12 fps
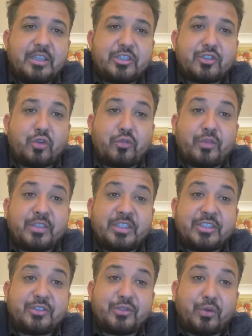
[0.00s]
Stone
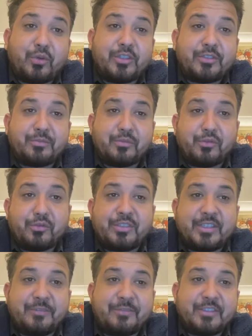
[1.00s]
versus Rolls Moore
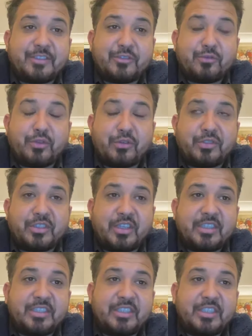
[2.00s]
Stephens
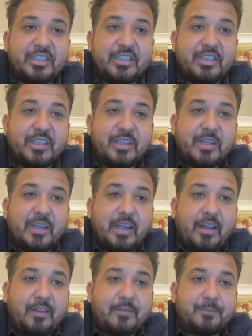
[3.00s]
2019,
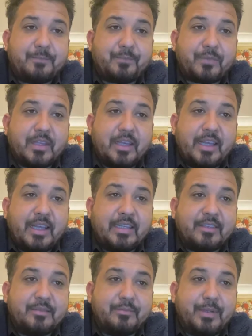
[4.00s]
and
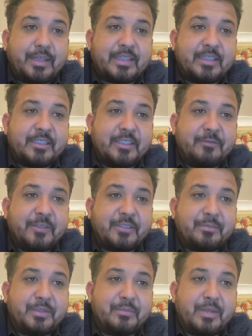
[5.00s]
Beckett
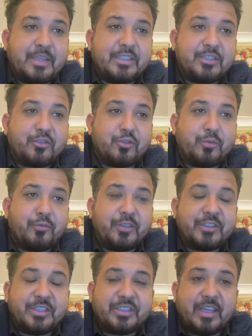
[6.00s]
Investment Manager Group
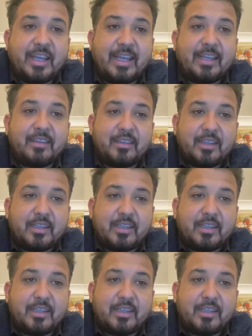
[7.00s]
versus Hell.